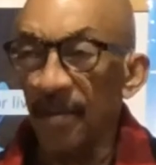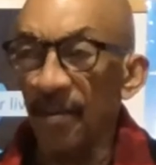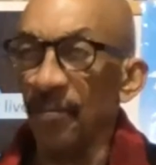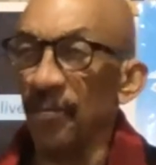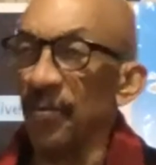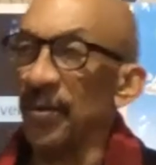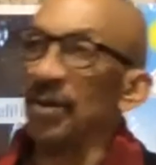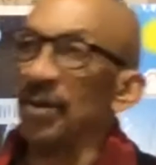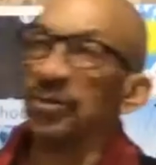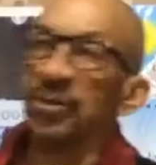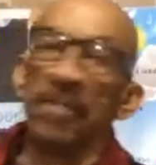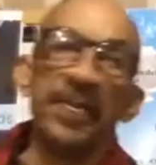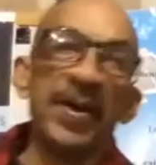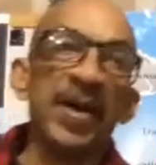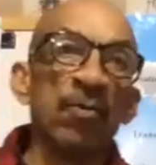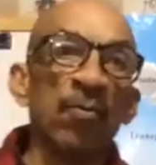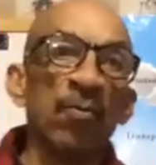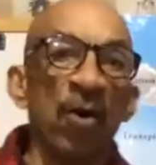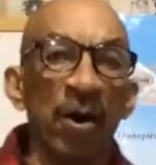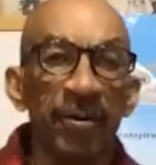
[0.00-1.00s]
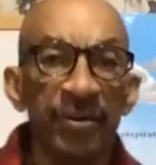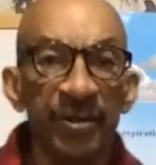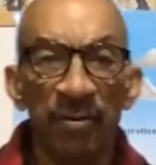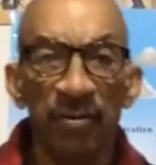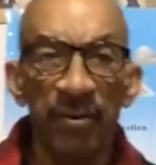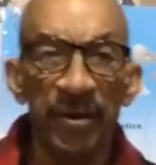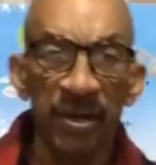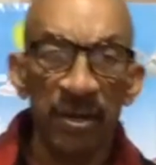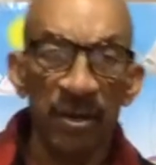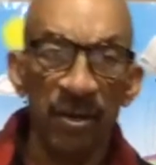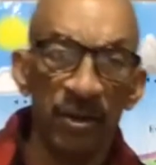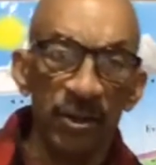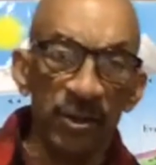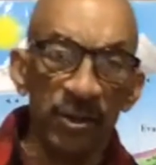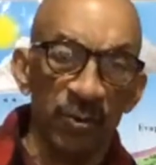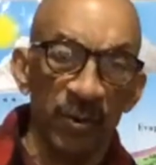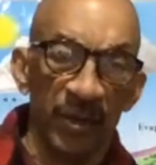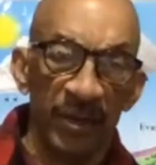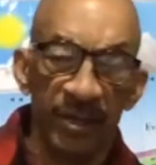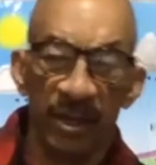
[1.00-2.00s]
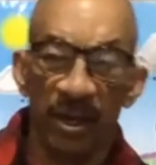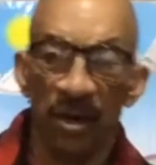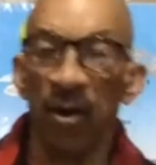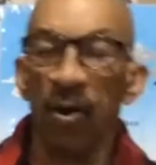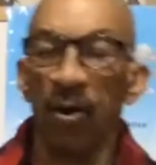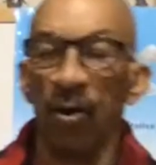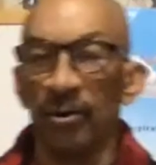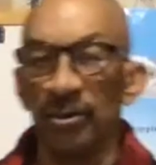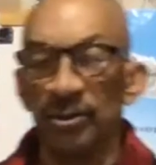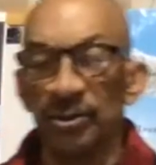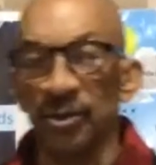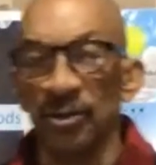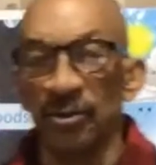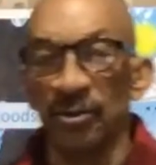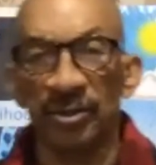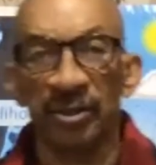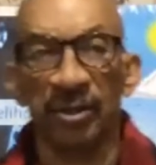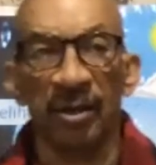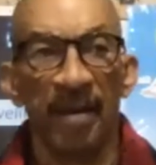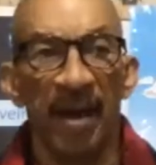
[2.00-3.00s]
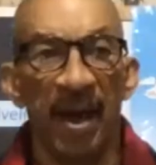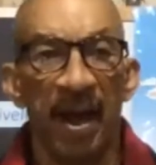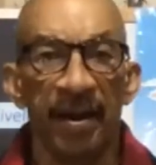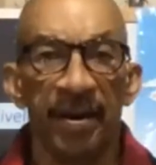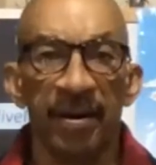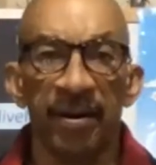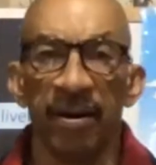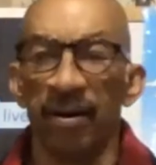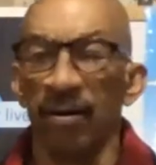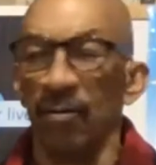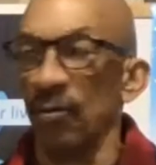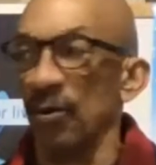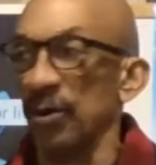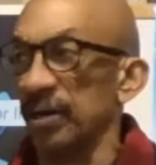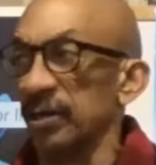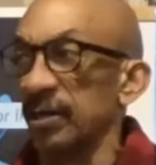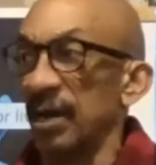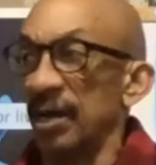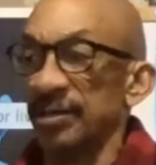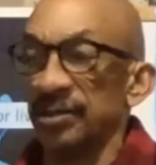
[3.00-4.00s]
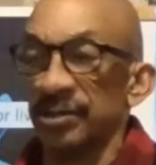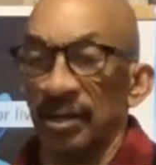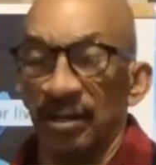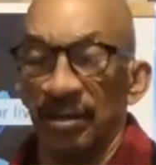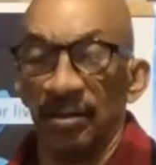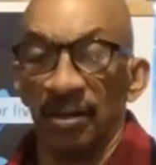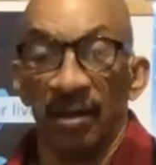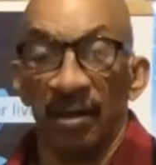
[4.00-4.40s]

There's a big word that we use when the older students come out here and we're testing the